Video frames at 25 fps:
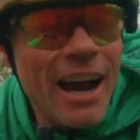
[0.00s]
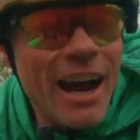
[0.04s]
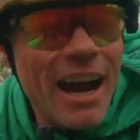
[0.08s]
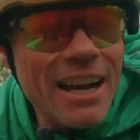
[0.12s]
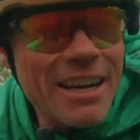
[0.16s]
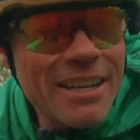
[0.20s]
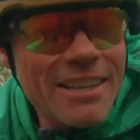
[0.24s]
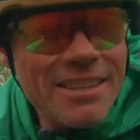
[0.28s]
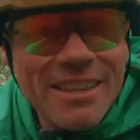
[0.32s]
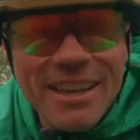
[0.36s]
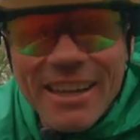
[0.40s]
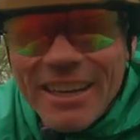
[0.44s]

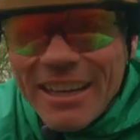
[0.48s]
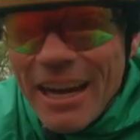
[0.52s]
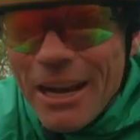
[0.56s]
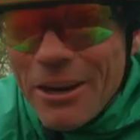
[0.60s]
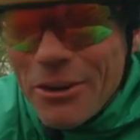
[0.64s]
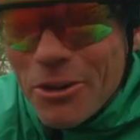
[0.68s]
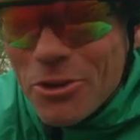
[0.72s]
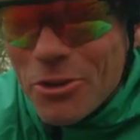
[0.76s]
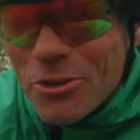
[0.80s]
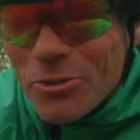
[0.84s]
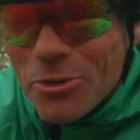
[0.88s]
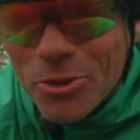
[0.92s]
I just like
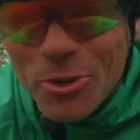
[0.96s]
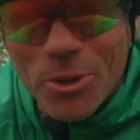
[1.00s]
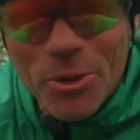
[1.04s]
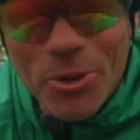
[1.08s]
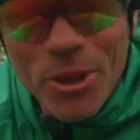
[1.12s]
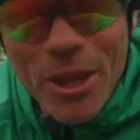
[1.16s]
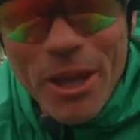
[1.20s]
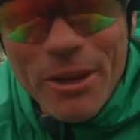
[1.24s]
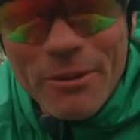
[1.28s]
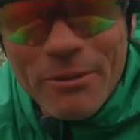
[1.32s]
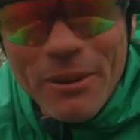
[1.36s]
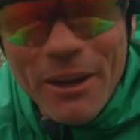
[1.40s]
how
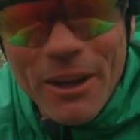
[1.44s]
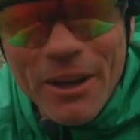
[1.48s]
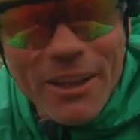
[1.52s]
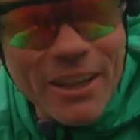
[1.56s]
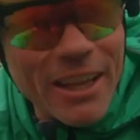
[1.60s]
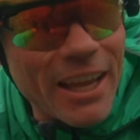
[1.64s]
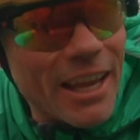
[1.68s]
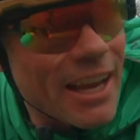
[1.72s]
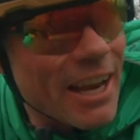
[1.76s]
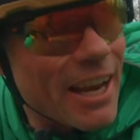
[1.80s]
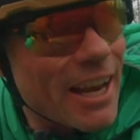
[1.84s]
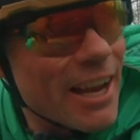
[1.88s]
controlled I
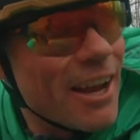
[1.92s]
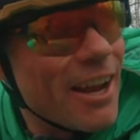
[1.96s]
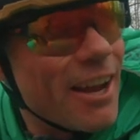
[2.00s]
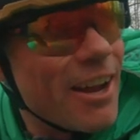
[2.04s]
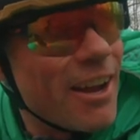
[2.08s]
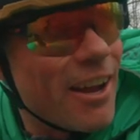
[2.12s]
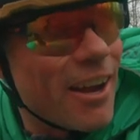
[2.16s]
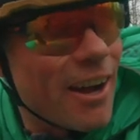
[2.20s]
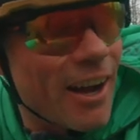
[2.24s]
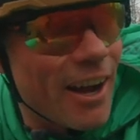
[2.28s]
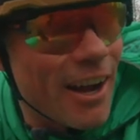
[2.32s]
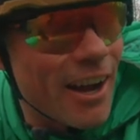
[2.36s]
felt, and
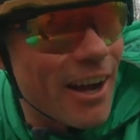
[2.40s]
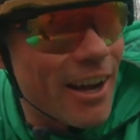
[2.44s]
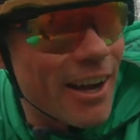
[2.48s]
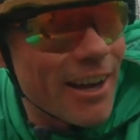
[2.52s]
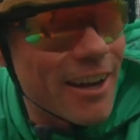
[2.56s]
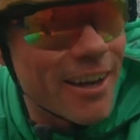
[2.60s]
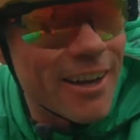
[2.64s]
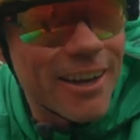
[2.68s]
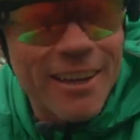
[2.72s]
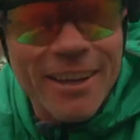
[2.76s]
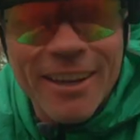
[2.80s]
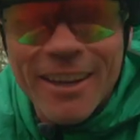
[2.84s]

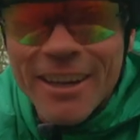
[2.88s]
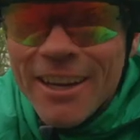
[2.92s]
how